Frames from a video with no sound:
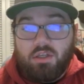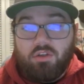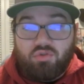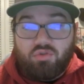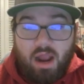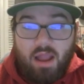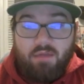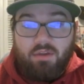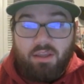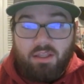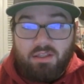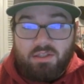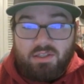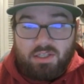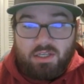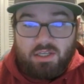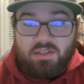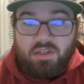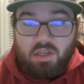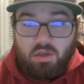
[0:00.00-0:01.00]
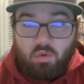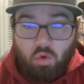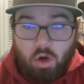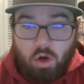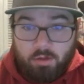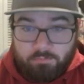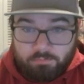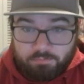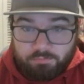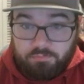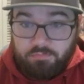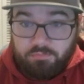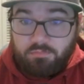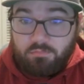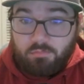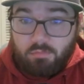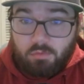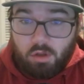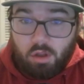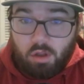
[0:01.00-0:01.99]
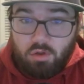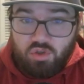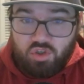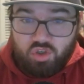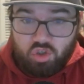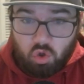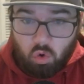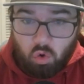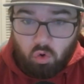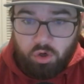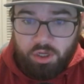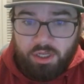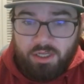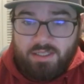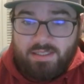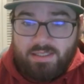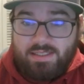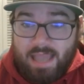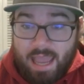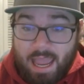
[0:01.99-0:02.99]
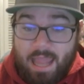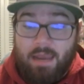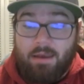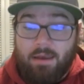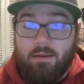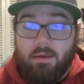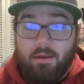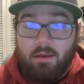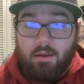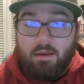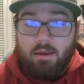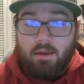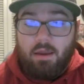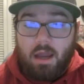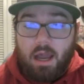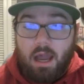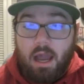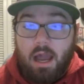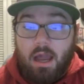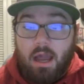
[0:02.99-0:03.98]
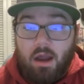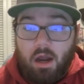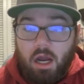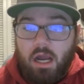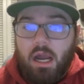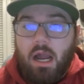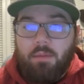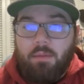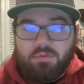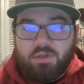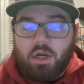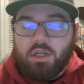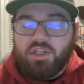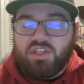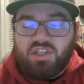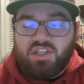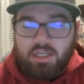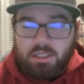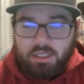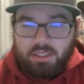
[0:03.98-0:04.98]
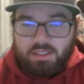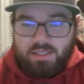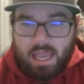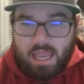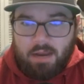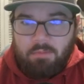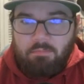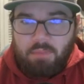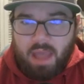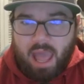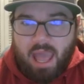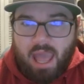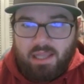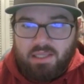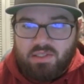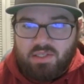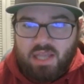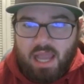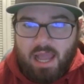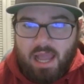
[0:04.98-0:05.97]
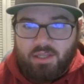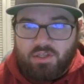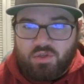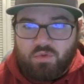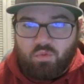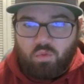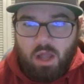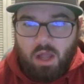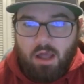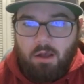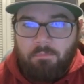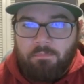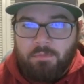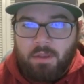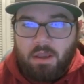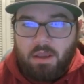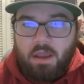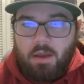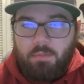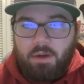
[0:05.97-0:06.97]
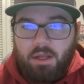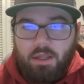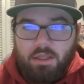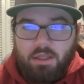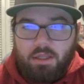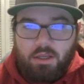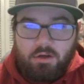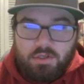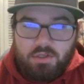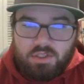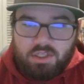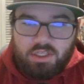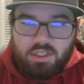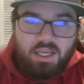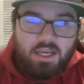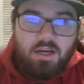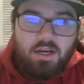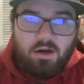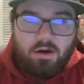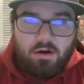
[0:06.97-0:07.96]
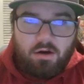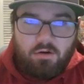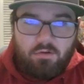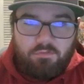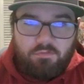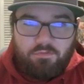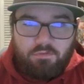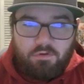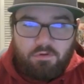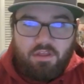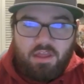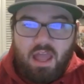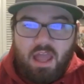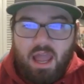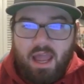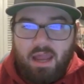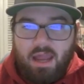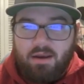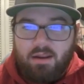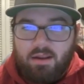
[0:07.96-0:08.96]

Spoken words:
driving in 61, scoring 10. Stealing 10 bags as well. But here's the kicker for that: